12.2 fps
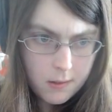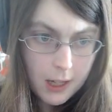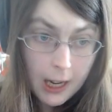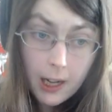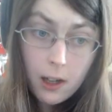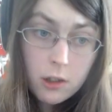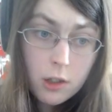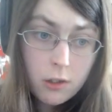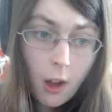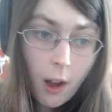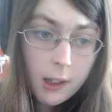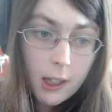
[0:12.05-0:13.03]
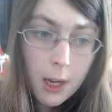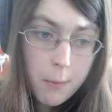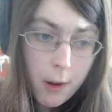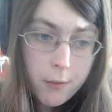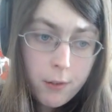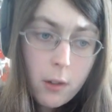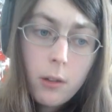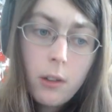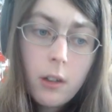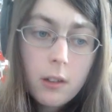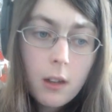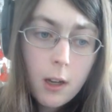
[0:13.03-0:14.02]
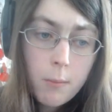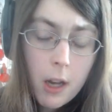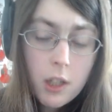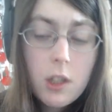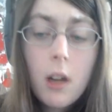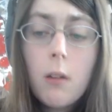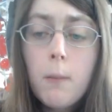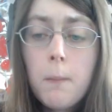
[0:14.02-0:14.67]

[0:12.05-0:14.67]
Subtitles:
and I also talk a lot about food on my show.